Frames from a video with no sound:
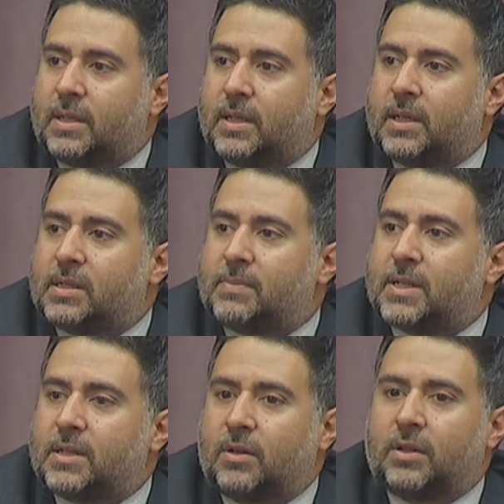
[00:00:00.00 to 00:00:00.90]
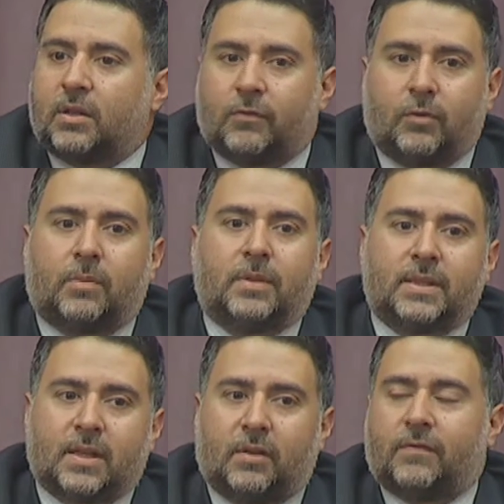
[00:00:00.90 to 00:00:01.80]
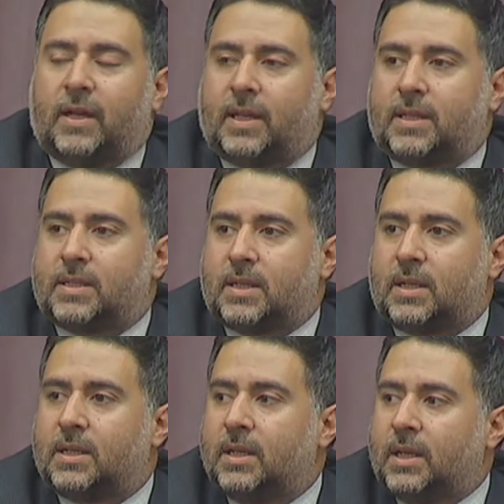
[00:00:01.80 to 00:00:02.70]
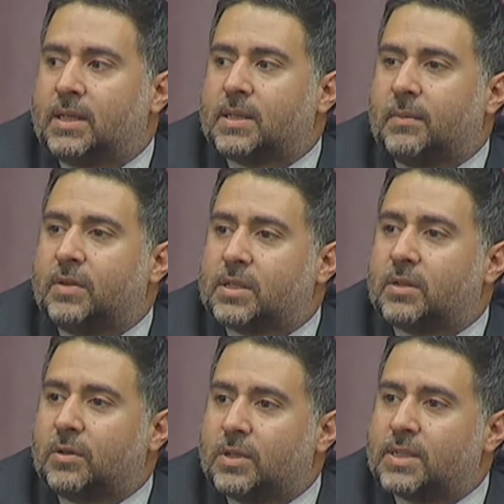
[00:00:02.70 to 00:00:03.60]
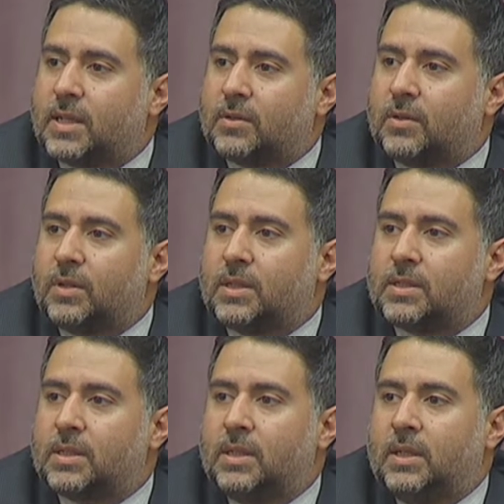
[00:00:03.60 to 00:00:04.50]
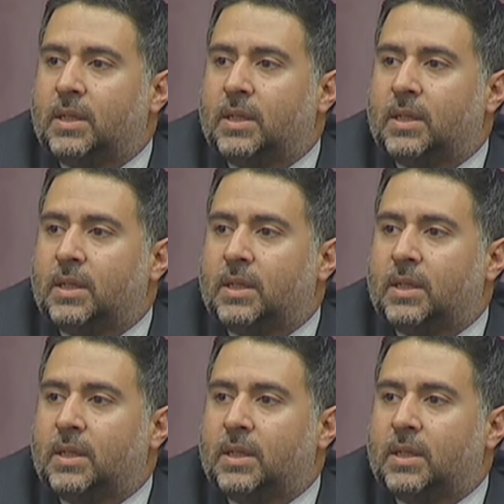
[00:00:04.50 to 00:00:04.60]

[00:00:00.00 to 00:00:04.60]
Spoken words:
and especially on the foreign military financing and some of the security sector things.